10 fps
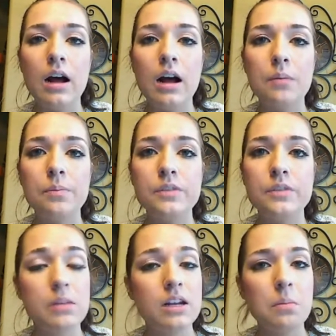
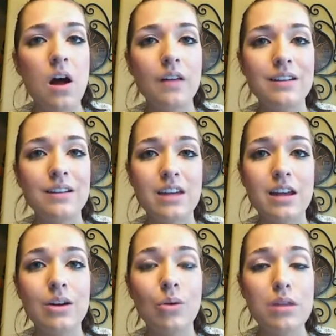Zdeněk Mihalík
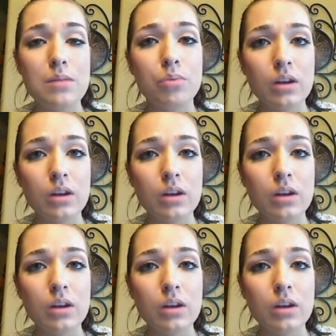skated only